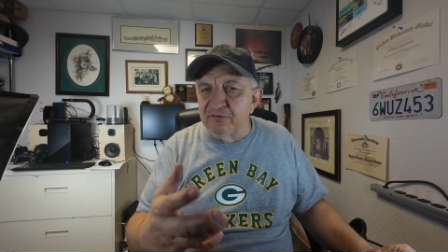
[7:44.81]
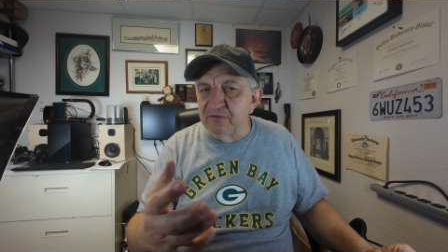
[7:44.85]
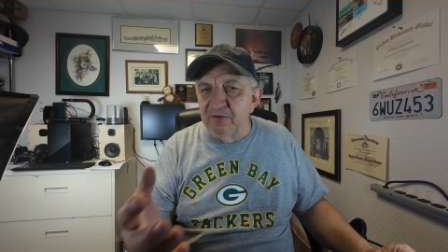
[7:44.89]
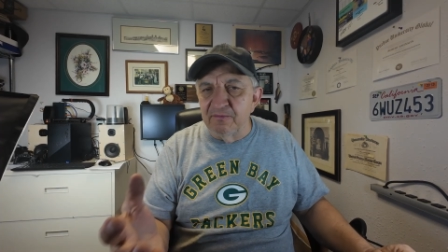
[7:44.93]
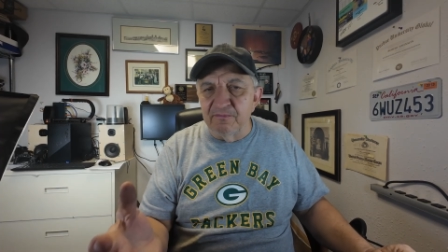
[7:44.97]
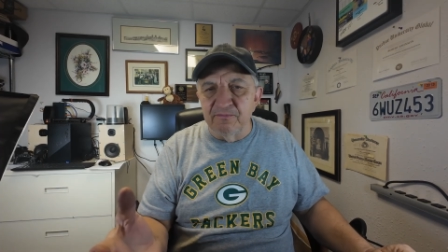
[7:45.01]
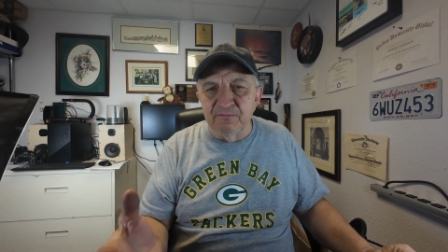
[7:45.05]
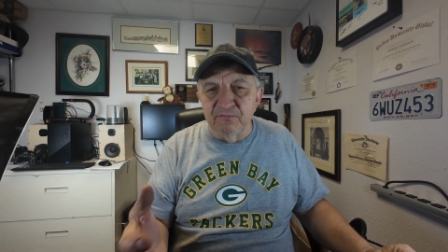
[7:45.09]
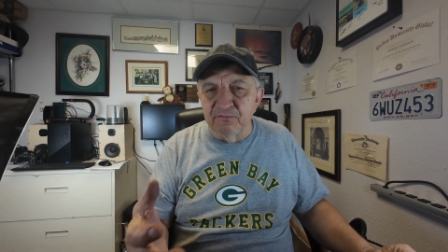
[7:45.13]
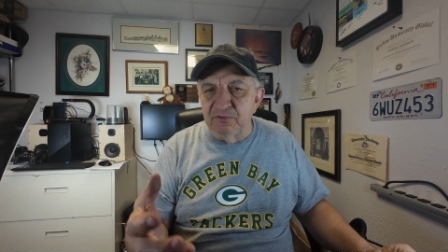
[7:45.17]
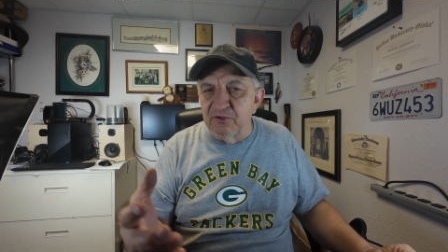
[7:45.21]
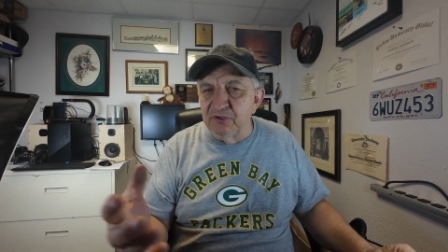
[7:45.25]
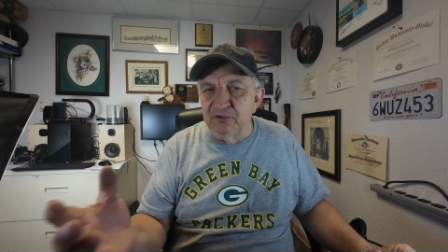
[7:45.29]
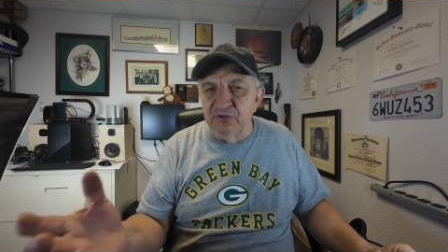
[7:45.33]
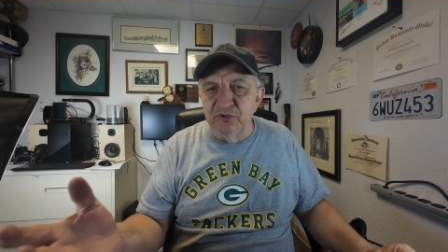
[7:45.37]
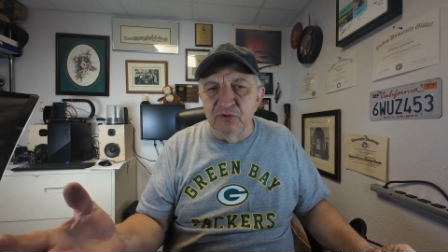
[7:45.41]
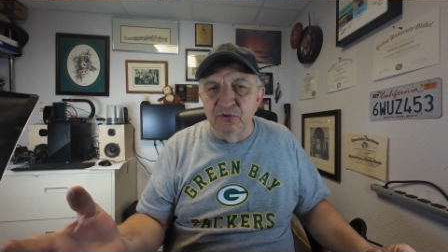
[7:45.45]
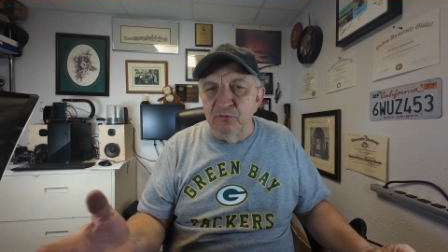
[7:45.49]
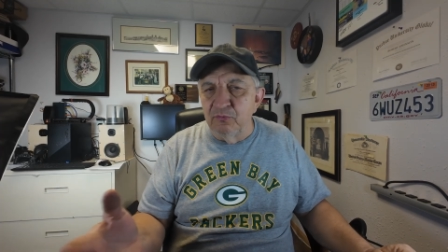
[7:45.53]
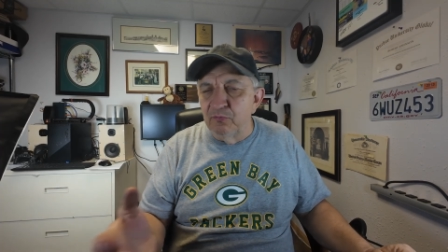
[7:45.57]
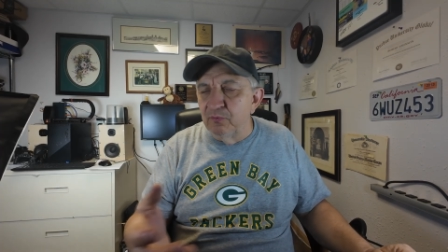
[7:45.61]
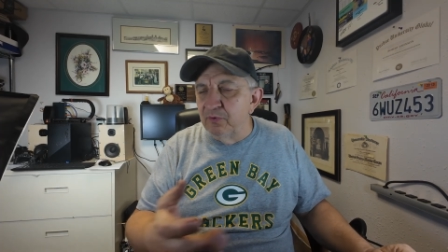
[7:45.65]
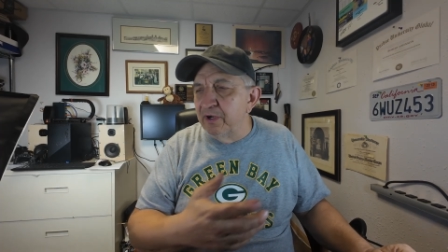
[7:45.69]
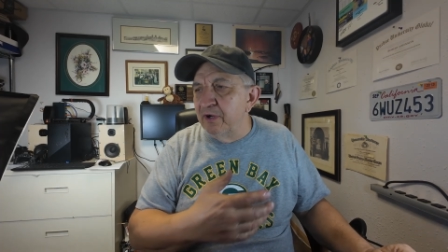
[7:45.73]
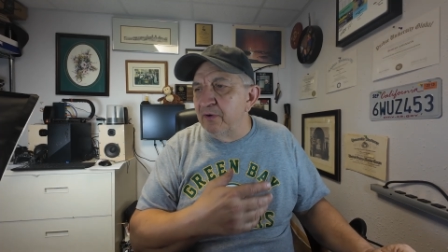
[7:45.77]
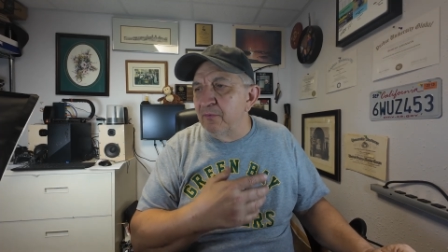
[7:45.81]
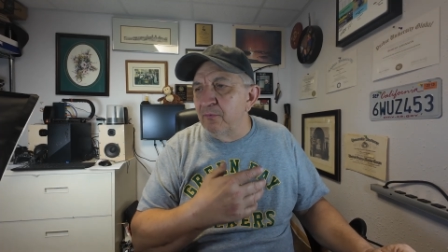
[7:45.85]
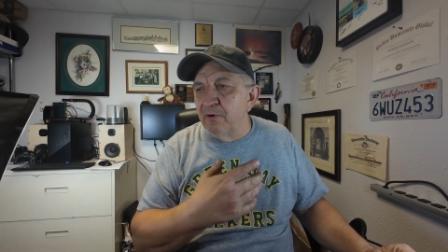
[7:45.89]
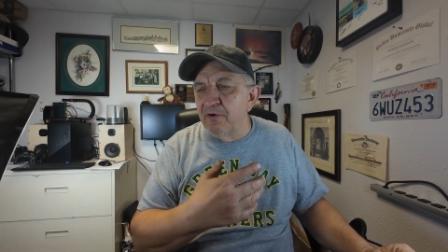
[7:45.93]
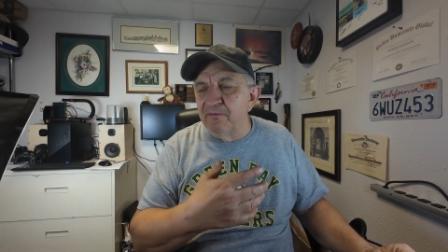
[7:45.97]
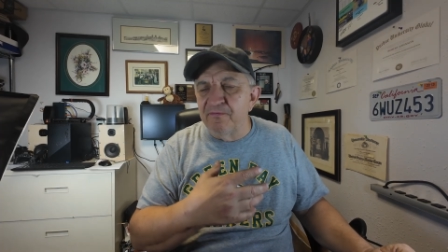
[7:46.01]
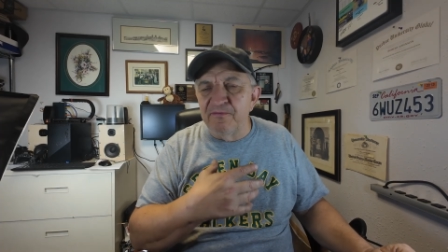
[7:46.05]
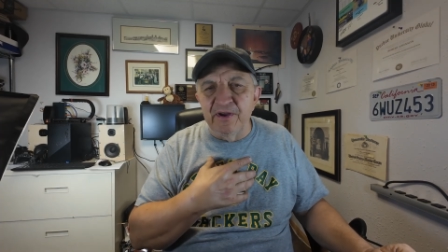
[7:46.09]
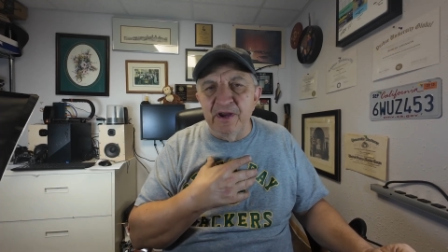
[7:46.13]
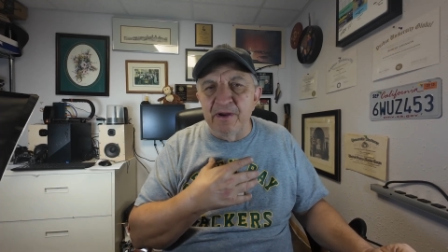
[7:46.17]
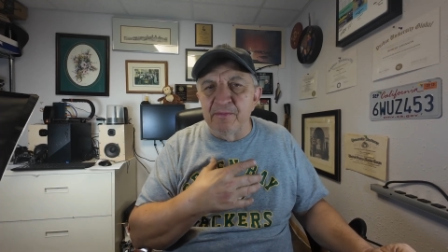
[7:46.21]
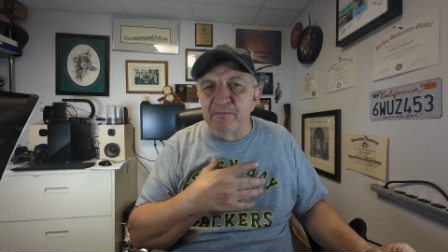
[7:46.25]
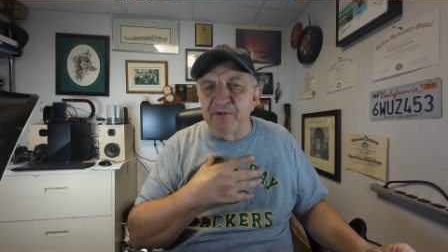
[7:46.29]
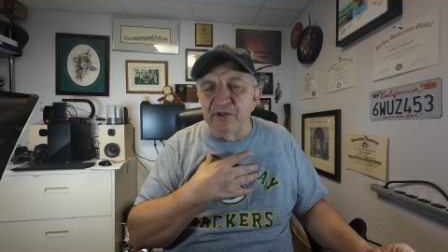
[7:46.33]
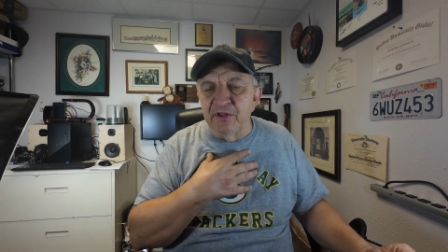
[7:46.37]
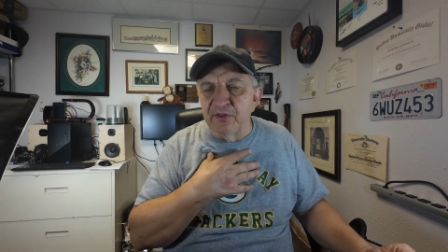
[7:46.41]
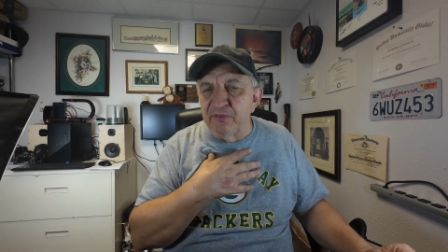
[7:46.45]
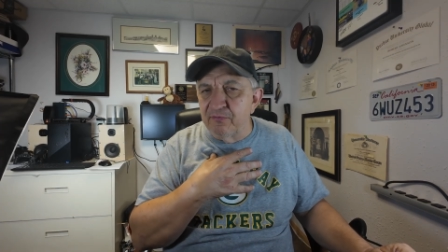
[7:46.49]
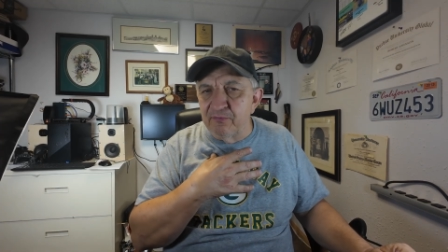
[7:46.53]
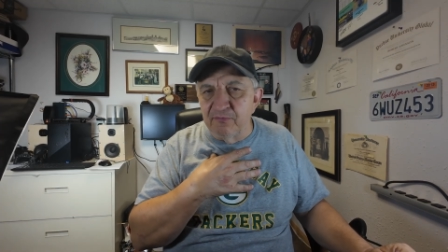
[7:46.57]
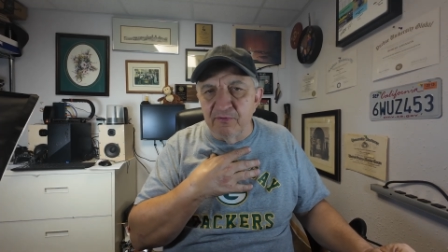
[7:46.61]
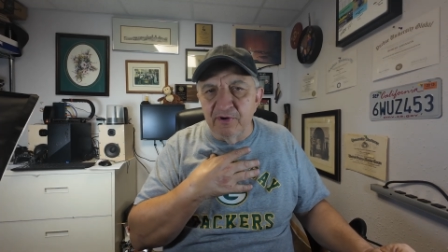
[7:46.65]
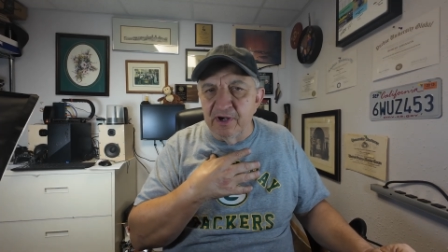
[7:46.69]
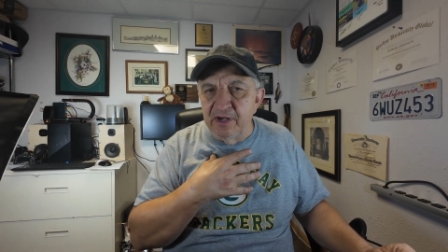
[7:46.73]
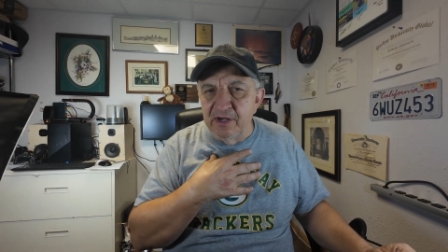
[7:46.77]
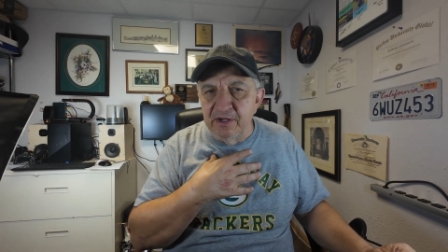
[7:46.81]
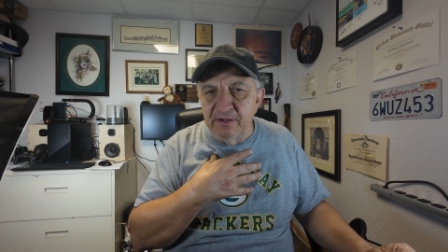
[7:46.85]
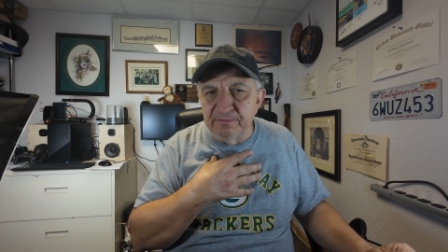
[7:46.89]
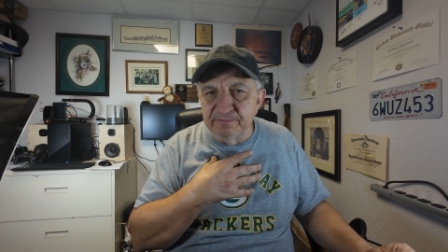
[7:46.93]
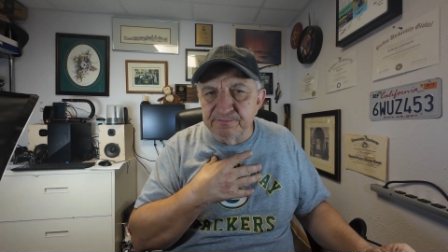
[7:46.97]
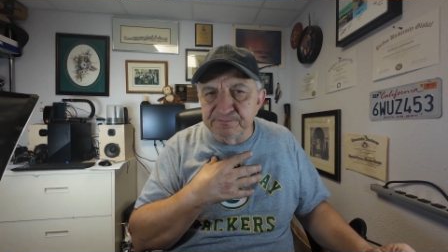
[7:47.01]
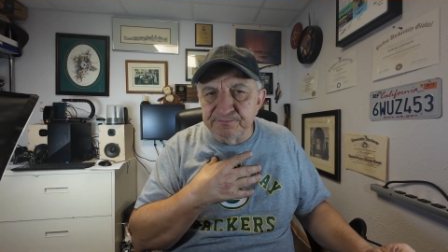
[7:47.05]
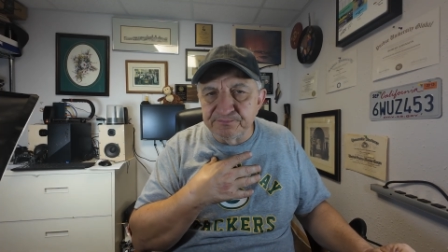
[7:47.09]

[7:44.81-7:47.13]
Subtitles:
something could do. We're a family of 3.